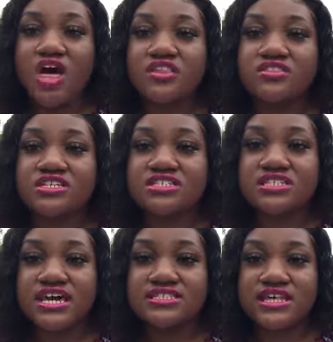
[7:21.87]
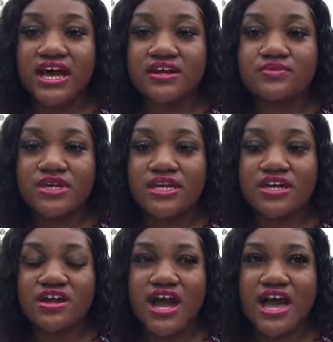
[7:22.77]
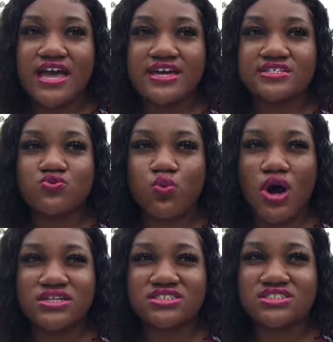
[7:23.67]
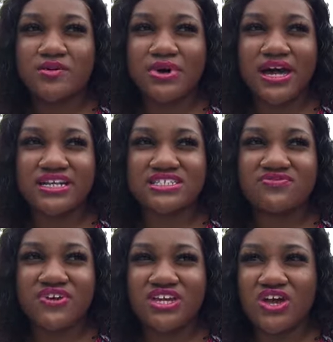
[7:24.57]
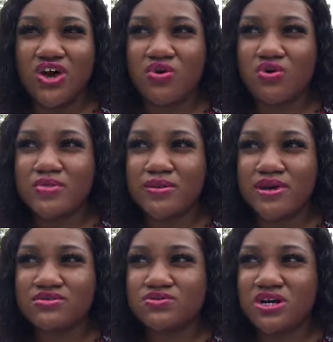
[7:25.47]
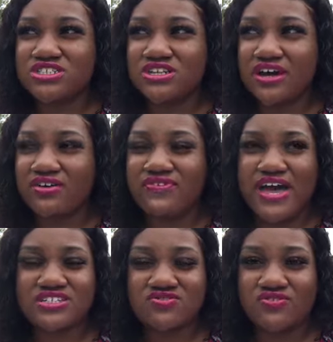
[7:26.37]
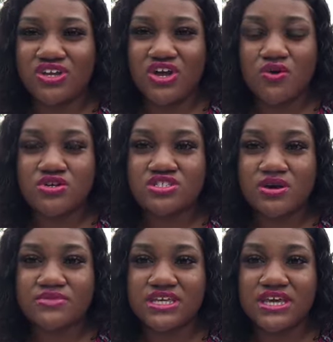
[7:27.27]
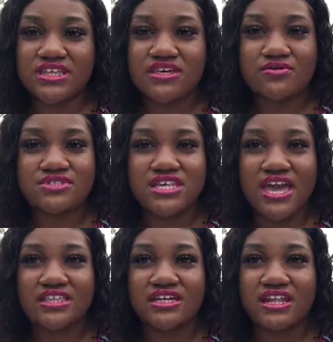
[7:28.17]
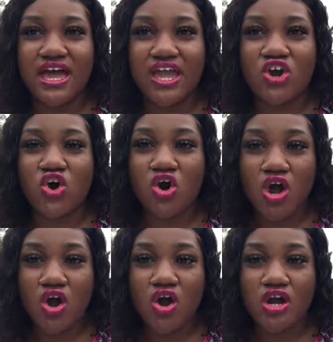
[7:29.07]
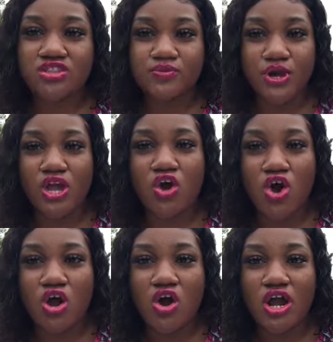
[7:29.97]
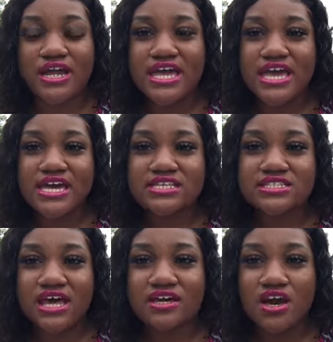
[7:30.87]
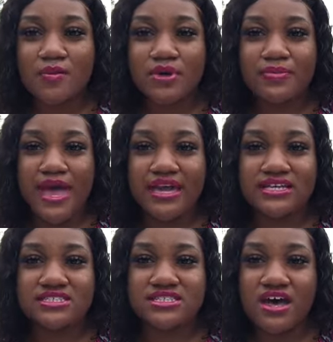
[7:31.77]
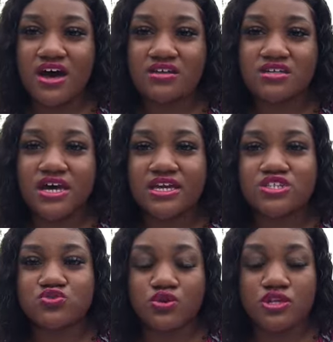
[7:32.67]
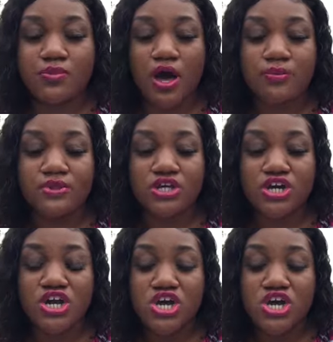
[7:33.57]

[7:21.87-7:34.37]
This next item here, I had watched somebody's video, or maybe I was watching like a fashion video or something, and they were saying that like Carhartt, the brand Carhartt, is like coming back in style and like it's really popular.